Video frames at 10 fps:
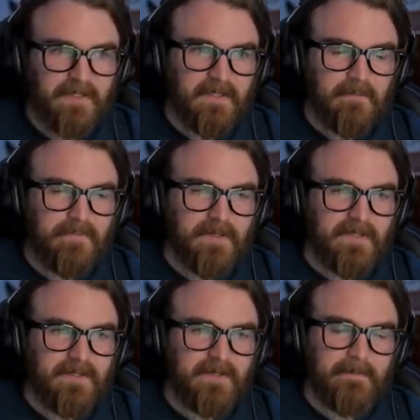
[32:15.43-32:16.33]

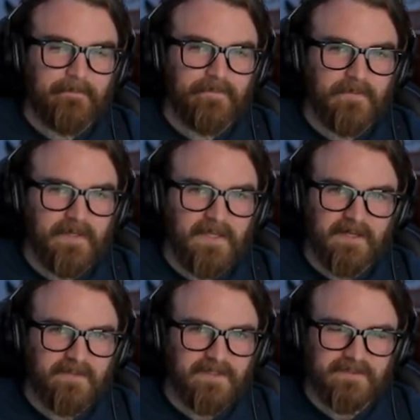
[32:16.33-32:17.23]
But um, again,
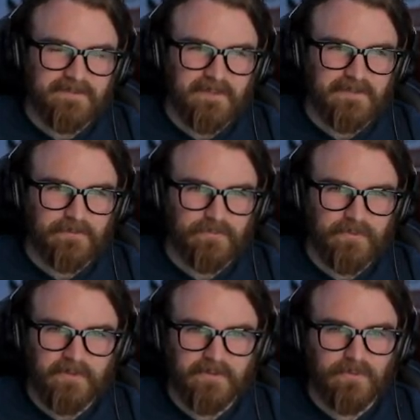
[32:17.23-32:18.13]
I think that's that's a
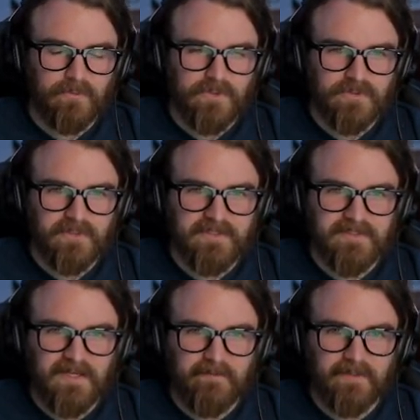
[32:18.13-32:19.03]
really cool choice
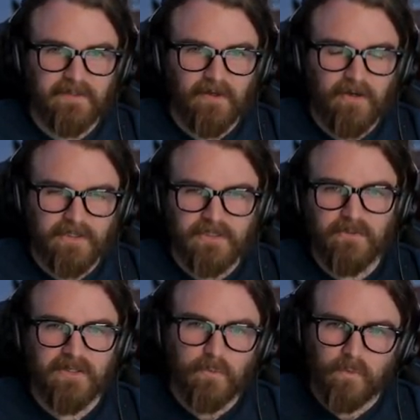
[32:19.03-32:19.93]
to have it an
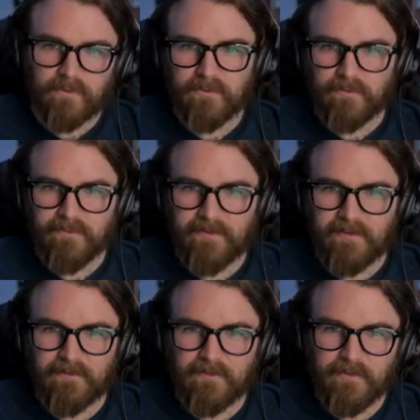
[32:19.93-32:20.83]
ongoing world.
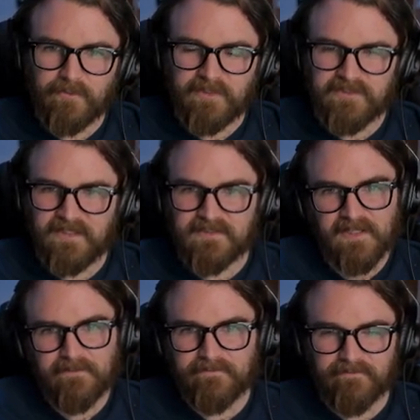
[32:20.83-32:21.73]
The loot resets
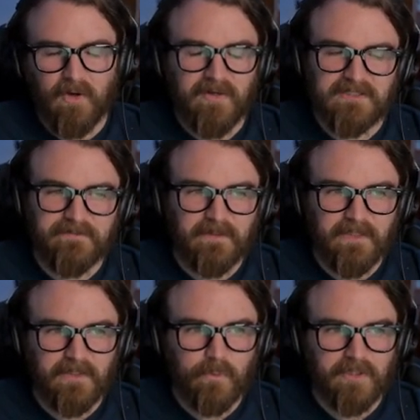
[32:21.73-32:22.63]
I've always felt
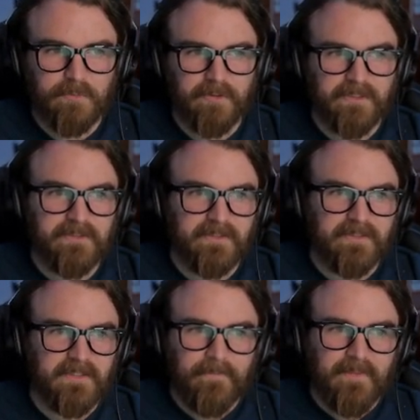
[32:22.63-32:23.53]
like worked pretty
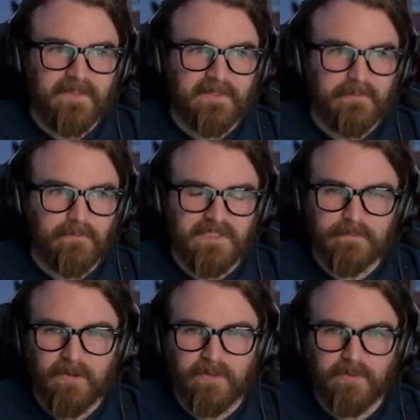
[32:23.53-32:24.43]
good. That they
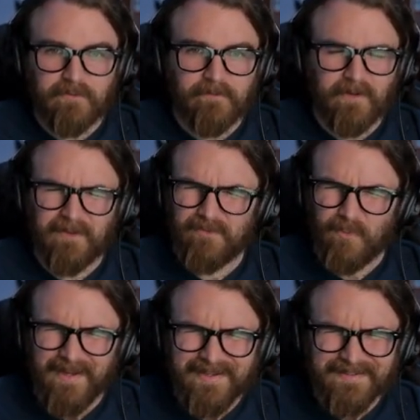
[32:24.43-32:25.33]
respawn when you're far enough
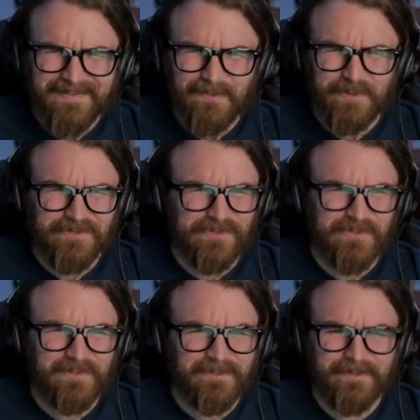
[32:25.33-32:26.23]
away, I think was the
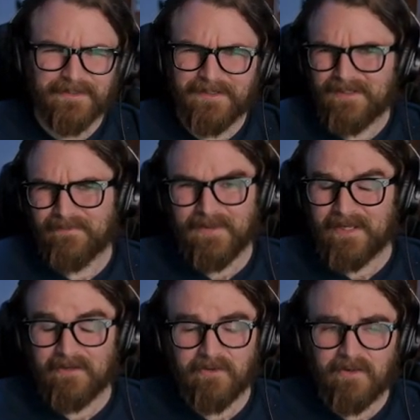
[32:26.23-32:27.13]
trigger. Um, I
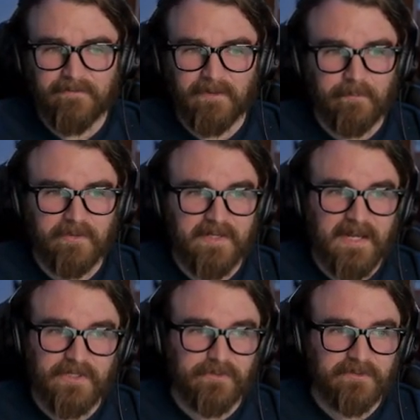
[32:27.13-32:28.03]
don't know, it all felt pretty
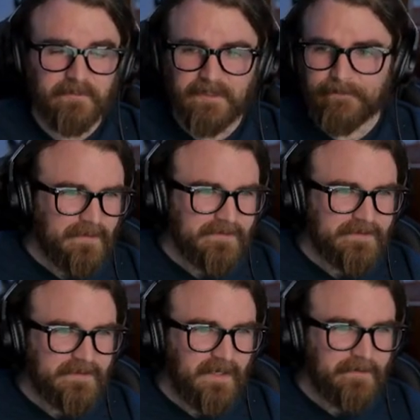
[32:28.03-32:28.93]
natural to me
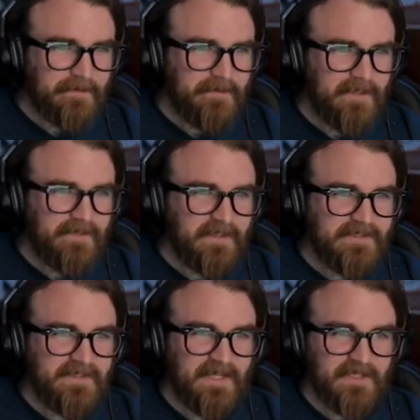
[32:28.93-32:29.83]
see other unique
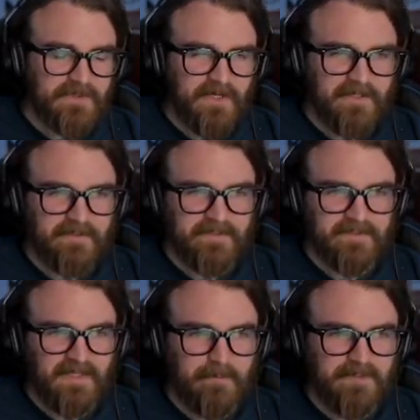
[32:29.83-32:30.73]
things. The extract in this
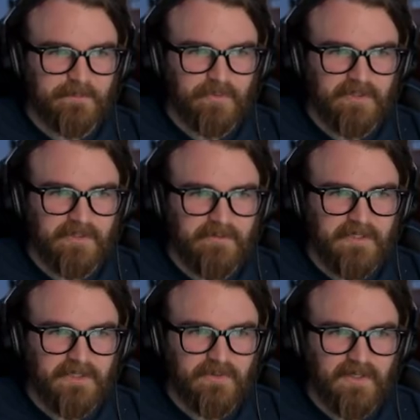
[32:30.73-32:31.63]
game is pretty
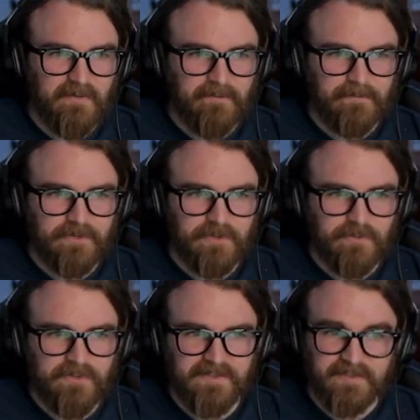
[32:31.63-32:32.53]
unique. You have
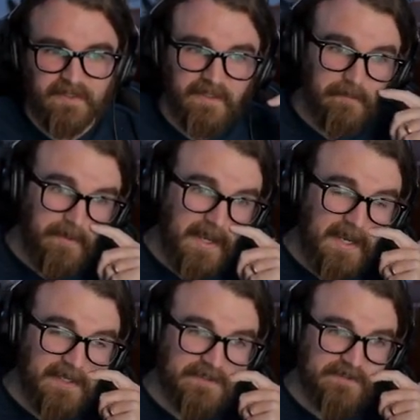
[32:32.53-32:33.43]
two designated
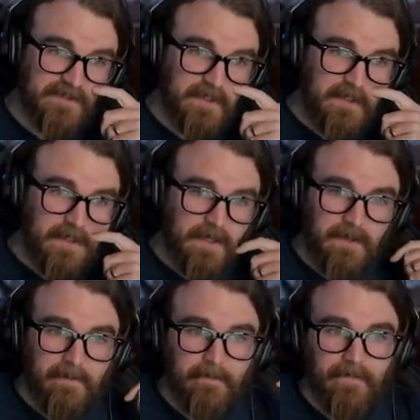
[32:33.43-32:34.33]
pads
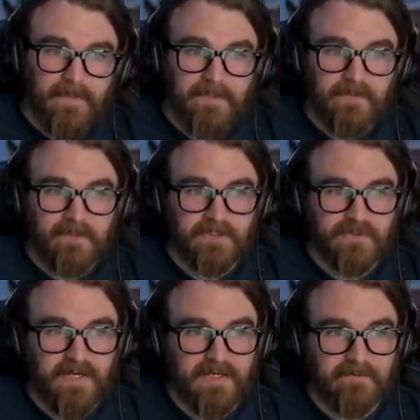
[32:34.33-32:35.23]
um, that you can
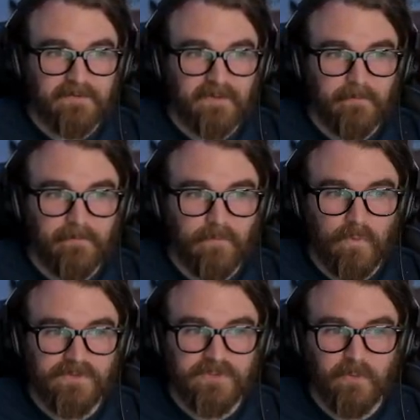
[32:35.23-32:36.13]
extract from.
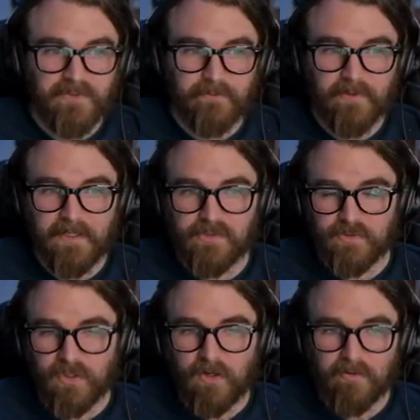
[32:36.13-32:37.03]
Once you get within range, you
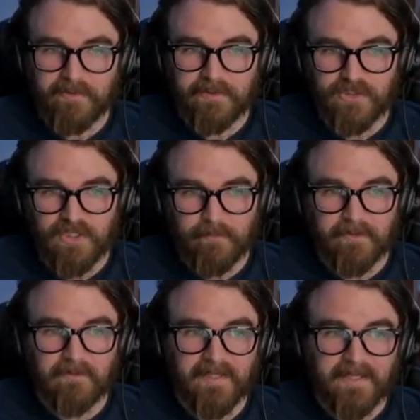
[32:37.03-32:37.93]
call in the ship.
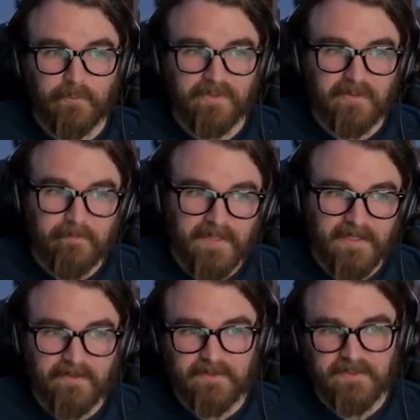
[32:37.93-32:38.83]
It'll land within a
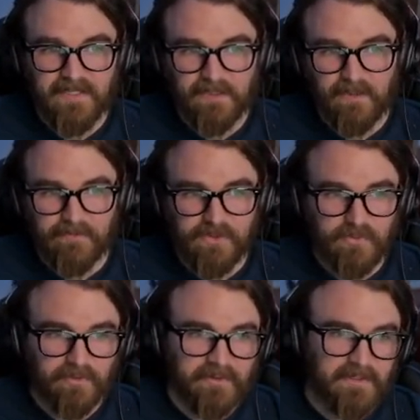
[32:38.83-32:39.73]
minute and then take off
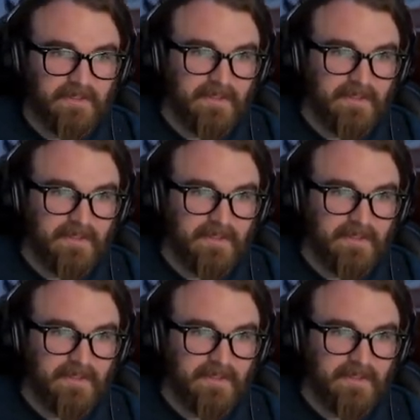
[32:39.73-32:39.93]
shortly.